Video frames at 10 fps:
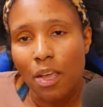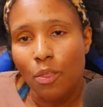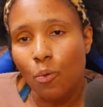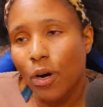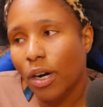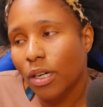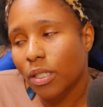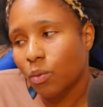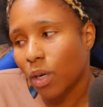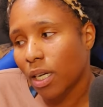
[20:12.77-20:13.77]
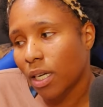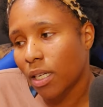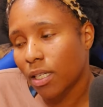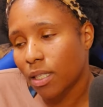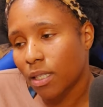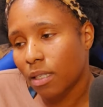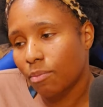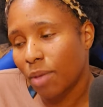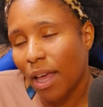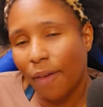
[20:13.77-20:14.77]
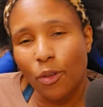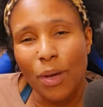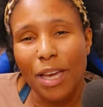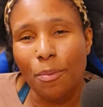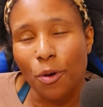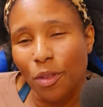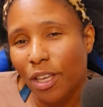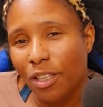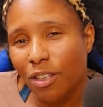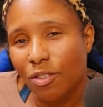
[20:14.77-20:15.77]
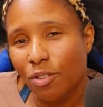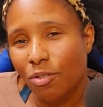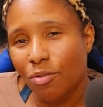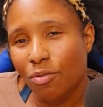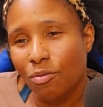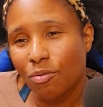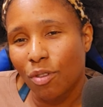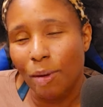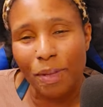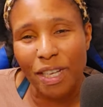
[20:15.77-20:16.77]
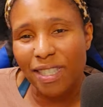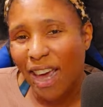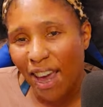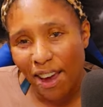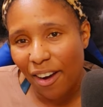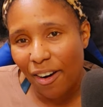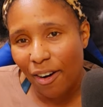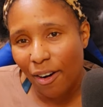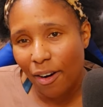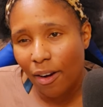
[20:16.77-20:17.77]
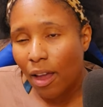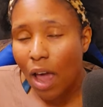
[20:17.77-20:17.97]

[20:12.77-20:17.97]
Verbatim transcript: the worst was me having to wake up early to do Emily's hair.